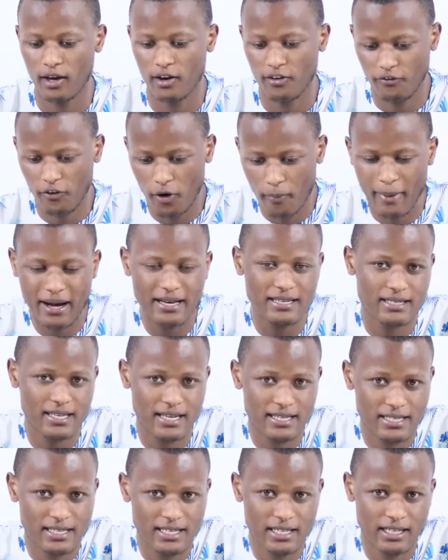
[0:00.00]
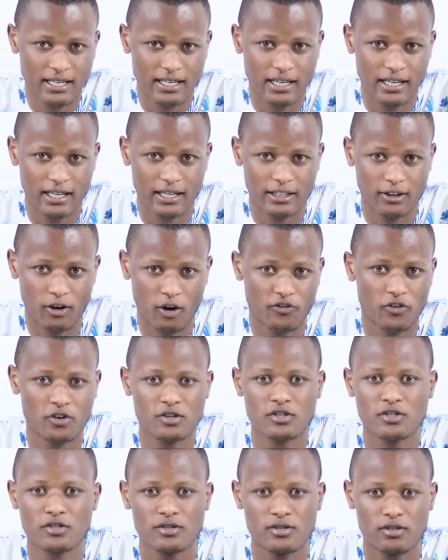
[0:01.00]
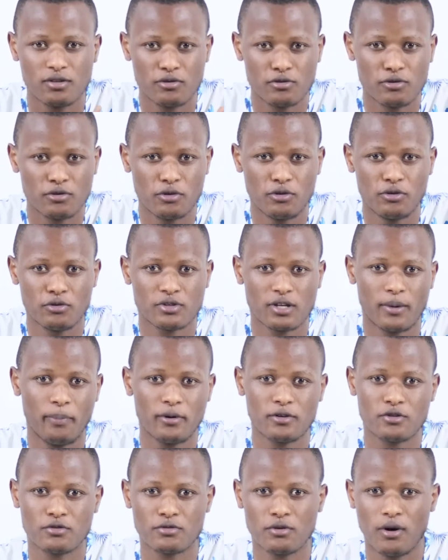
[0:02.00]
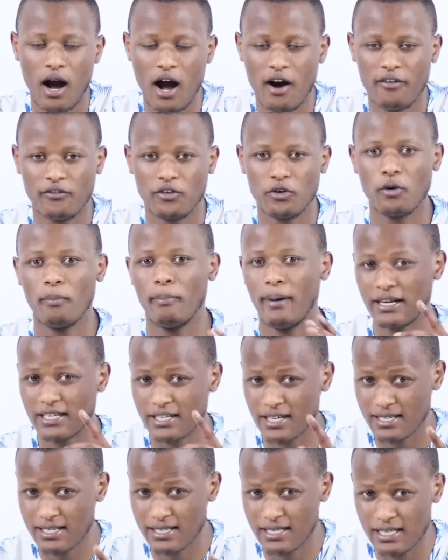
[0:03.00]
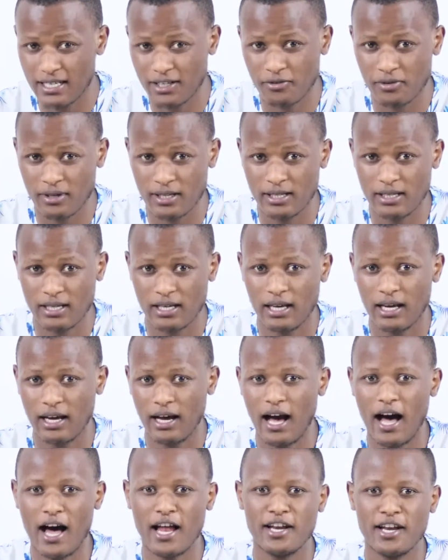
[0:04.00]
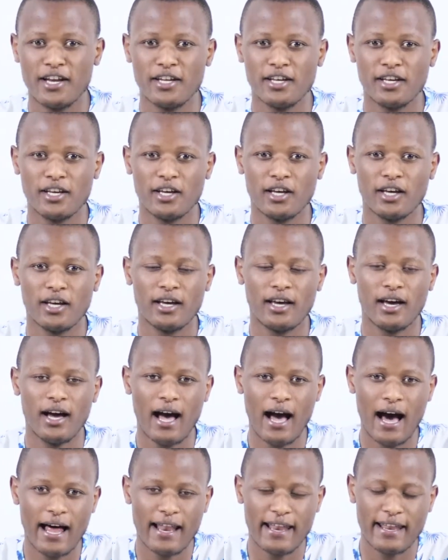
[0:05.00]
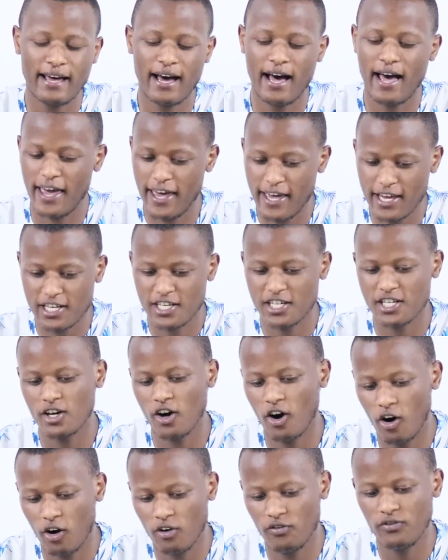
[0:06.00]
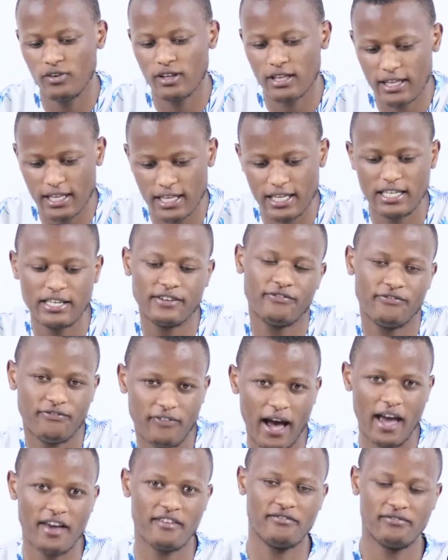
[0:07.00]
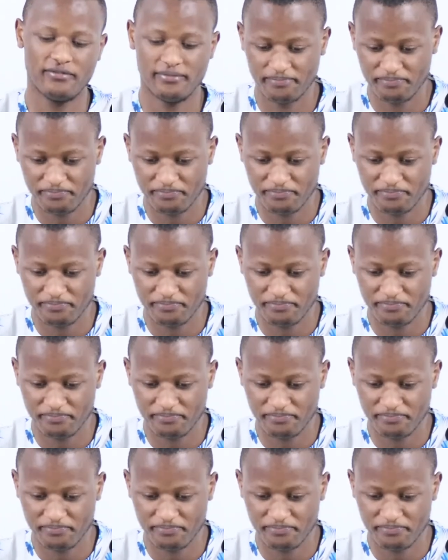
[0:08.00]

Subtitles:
For master's degree, of course, you're supposed to have your bachelor's degree and under age of 35.